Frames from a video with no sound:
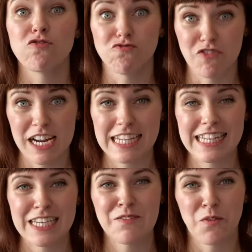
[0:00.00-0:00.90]

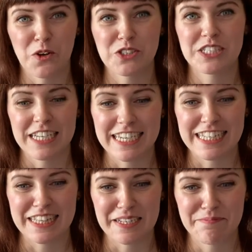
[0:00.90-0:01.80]
Really want to
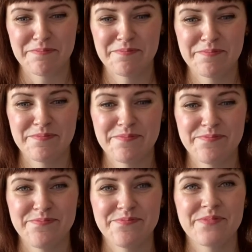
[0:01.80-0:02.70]
eat them.
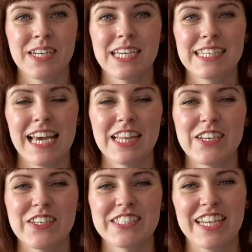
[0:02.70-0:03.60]

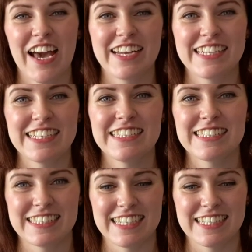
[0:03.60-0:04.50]
Yellow tiny
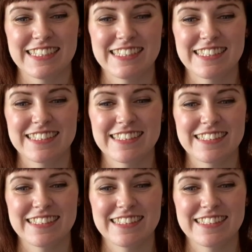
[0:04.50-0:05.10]
seeds.